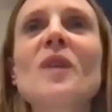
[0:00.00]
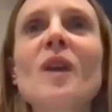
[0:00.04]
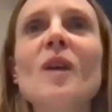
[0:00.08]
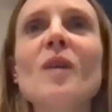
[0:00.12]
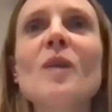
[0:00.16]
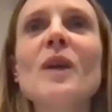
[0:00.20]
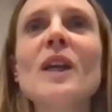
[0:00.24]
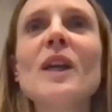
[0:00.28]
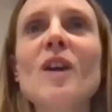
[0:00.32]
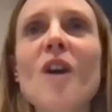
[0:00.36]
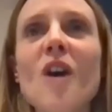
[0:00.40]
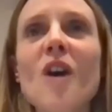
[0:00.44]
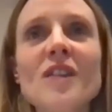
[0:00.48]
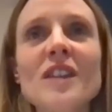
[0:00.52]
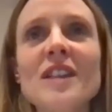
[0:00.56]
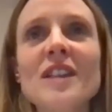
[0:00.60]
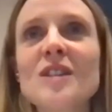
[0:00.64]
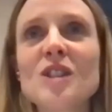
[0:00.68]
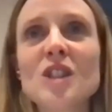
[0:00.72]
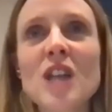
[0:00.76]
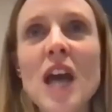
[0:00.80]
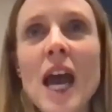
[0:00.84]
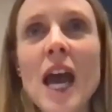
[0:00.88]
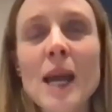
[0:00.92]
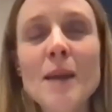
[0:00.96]
we got
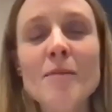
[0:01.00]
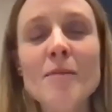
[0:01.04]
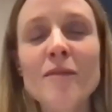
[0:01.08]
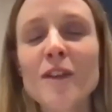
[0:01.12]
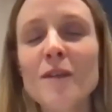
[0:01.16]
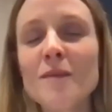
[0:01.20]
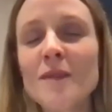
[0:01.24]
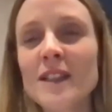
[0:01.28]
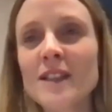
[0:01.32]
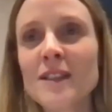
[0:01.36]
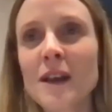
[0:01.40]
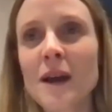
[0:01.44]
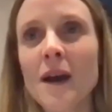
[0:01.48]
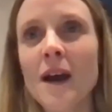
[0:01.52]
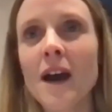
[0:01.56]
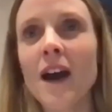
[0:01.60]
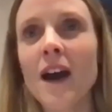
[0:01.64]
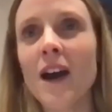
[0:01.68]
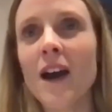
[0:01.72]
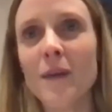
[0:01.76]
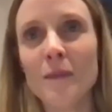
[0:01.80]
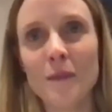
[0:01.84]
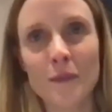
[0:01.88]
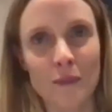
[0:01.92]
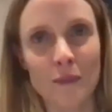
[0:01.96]
this tape from this
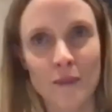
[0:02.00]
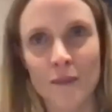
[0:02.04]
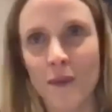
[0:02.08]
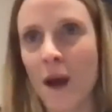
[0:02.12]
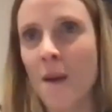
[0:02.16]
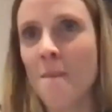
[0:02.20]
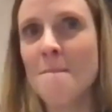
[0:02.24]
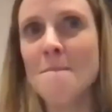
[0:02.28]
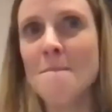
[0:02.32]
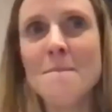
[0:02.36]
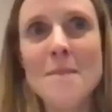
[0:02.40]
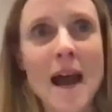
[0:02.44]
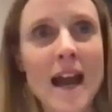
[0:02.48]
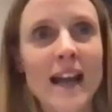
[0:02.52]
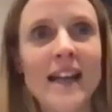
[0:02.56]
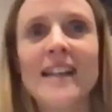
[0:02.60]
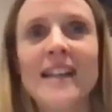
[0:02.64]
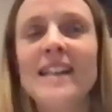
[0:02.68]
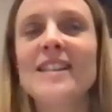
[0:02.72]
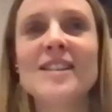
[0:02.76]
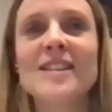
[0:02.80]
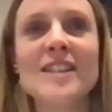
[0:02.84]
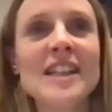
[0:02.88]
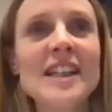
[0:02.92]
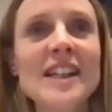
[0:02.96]

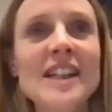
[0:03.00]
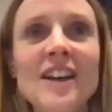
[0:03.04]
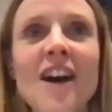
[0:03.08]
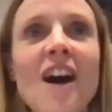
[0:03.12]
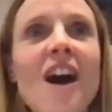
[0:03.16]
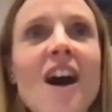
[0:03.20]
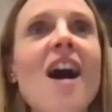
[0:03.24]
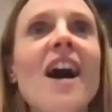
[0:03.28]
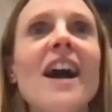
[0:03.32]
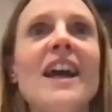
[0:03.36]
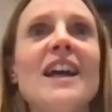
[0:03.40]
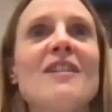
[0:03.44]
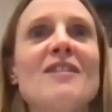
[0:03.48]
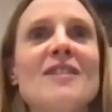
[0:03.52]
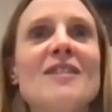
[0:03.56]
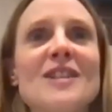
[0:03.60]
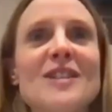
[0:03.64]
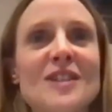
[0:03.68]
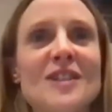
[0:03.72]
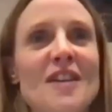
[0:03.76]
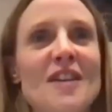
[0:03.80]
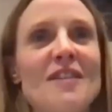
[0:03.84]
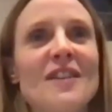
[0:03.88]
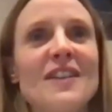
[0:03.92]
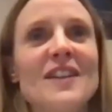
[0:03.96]
amazing guy,
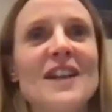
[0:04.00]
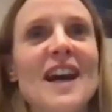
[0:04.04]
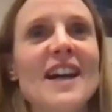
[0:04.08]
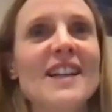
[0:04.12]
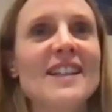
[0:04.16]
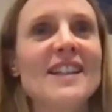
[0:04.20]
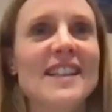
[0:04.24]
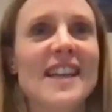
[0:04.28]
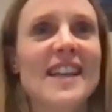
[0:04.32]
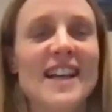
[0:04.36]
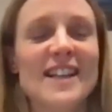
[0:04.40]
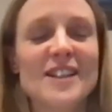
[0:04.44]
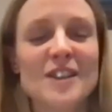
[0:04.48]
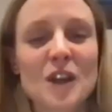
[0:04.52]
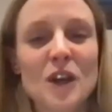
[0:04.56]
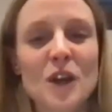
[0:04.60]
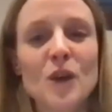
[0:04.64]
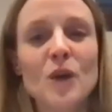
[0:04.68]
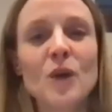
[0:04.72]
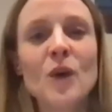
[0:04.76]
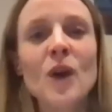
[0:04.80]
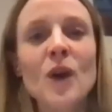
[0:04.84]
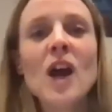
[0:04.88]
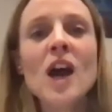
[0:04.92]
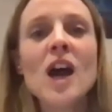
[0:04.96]
Cristo Fernandez,
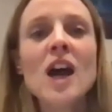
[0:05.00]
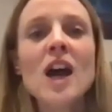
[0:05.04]
who